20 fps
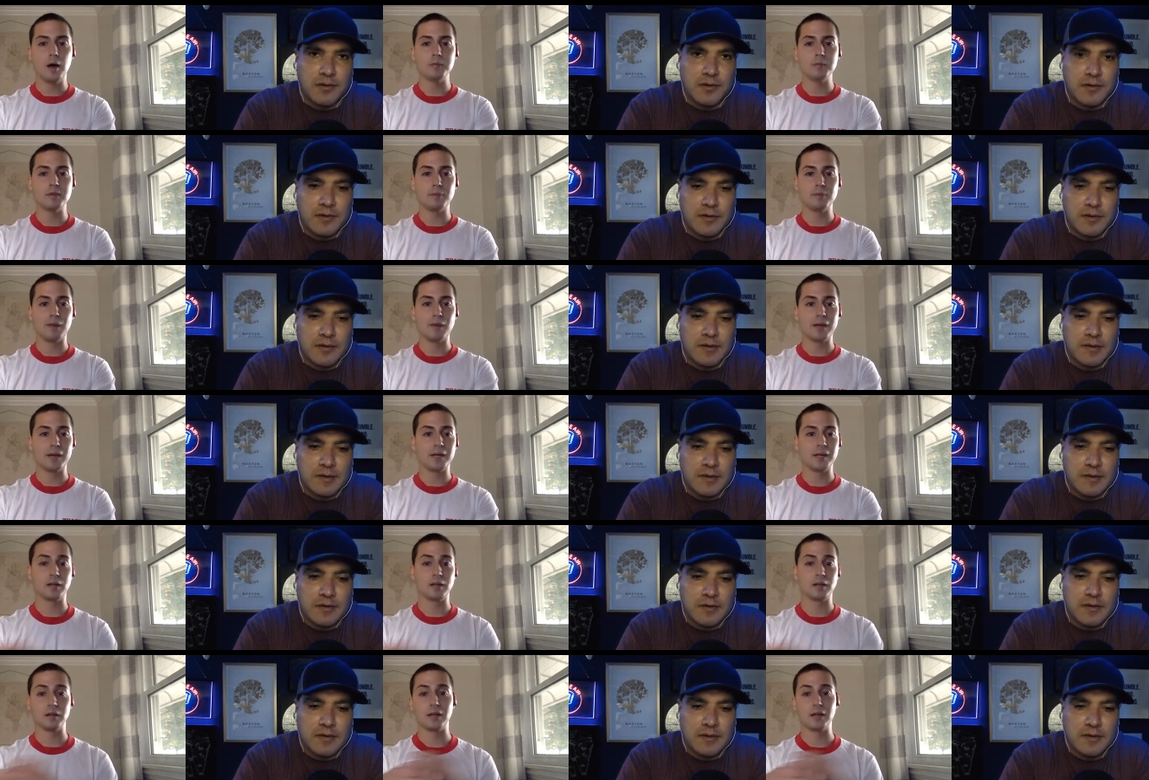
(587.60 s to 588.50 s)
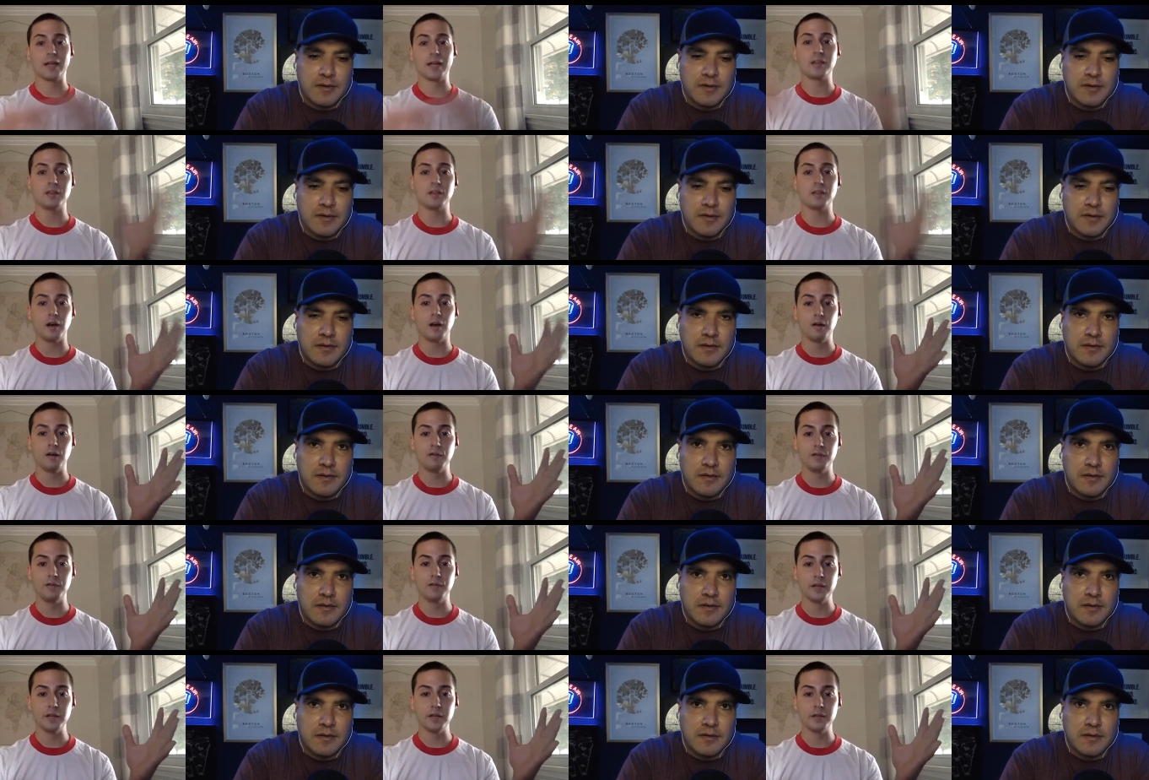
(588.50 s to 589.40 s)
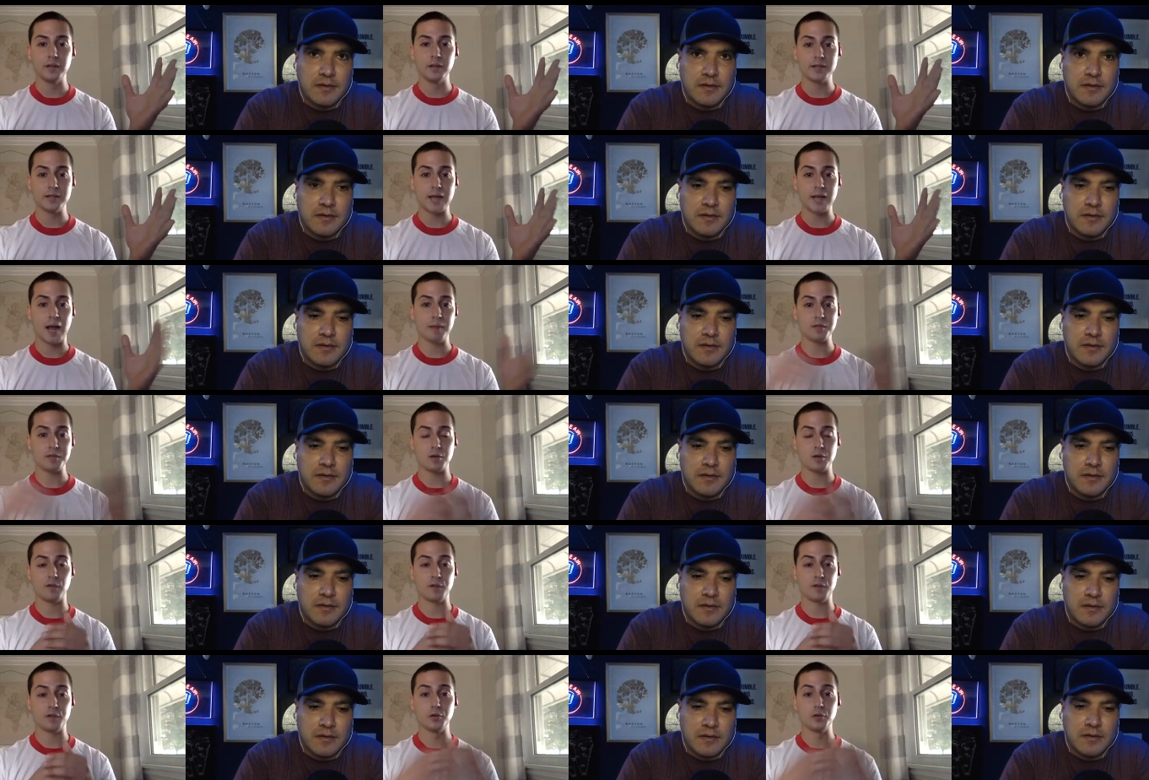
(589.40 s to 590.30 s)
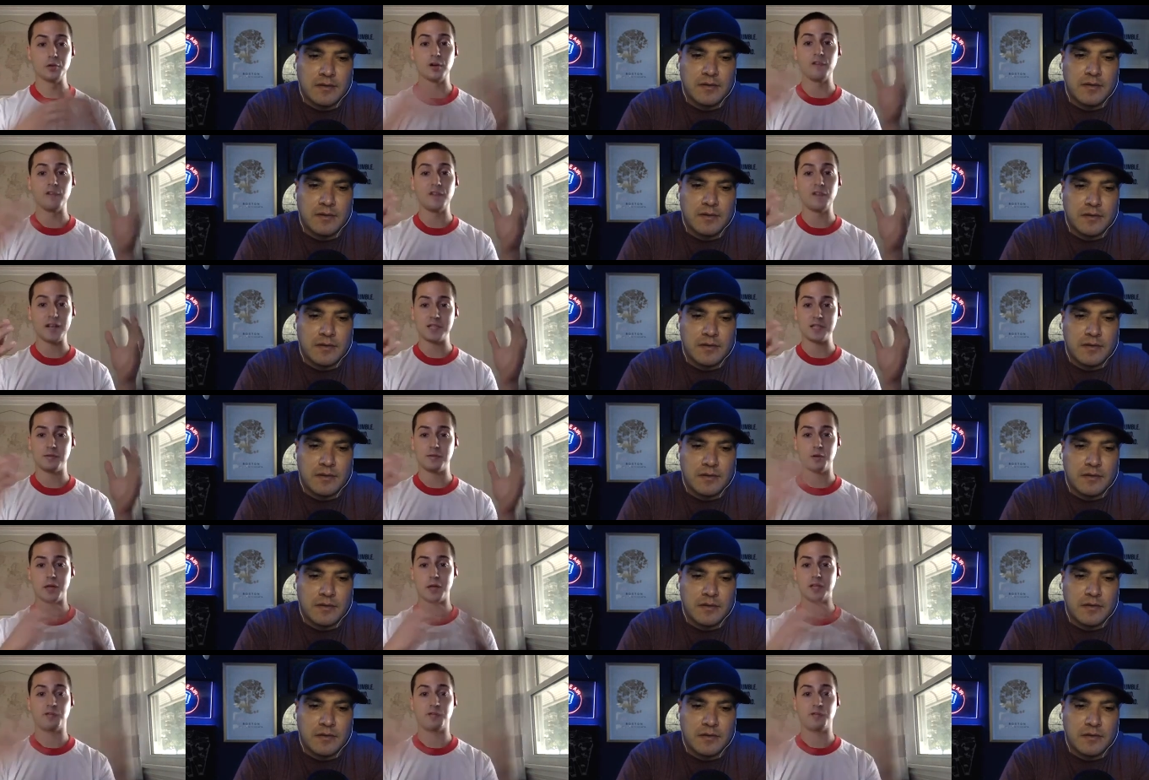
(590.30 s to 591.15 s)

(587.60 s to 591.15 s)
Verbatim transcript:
Speaker 1: depending the length of the the time. So if you're doing a festival that's